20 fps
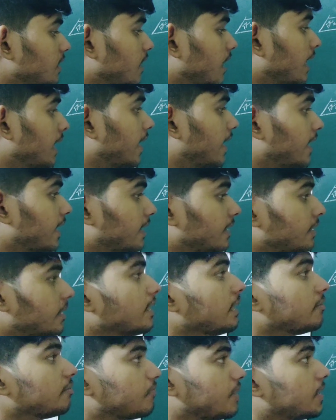and
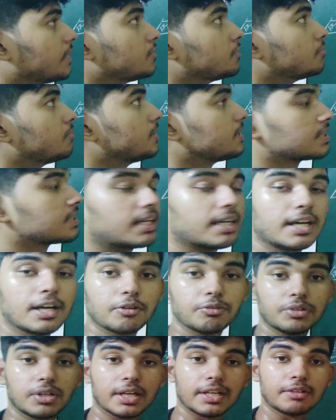yeah, that is basically how
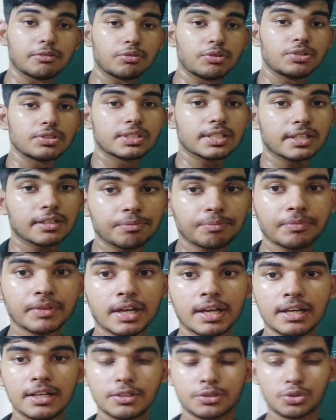we write a flowchart.
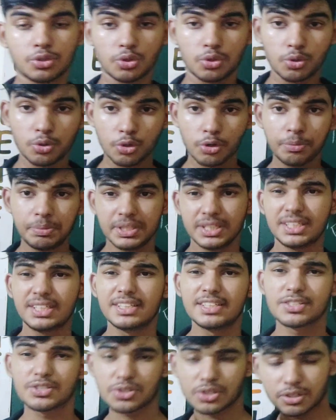So hope you
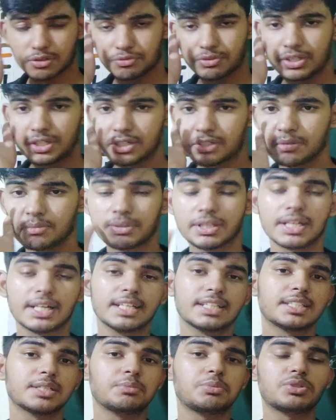enjoyed this short video. In the
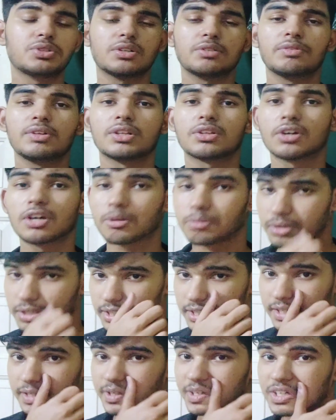next episode we'll talk
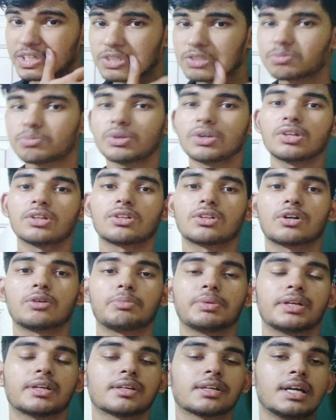about a really small
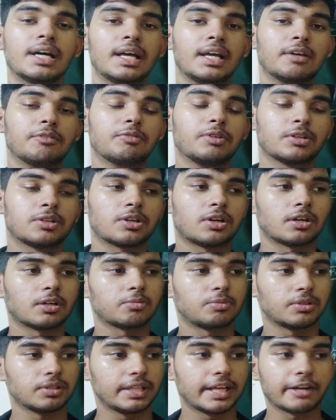topic. We'll talk
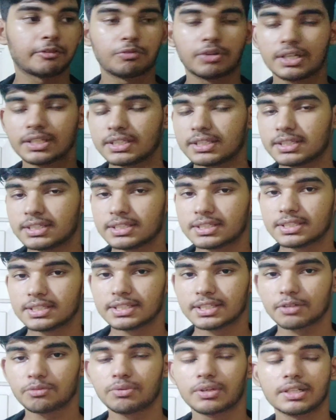about the advantages,
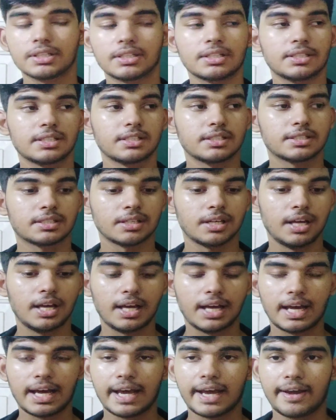disadvantages,
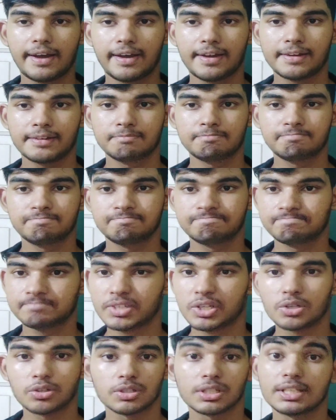and
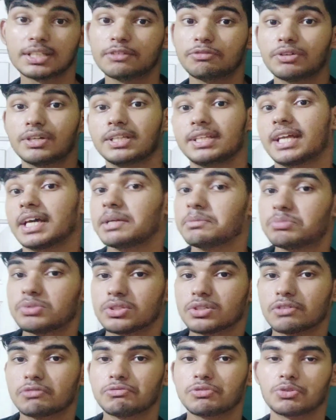the different
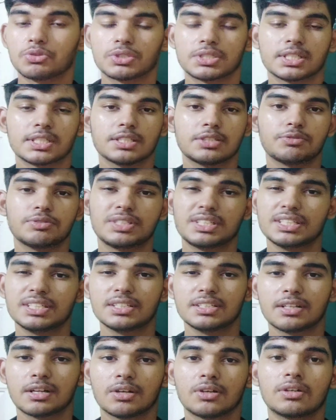types of flowcharts, which
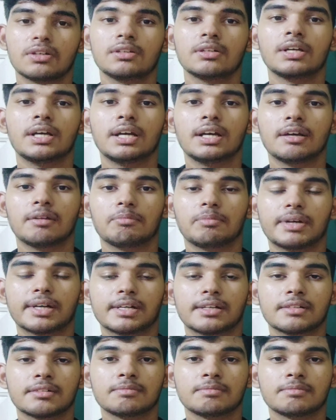isn't a lot. But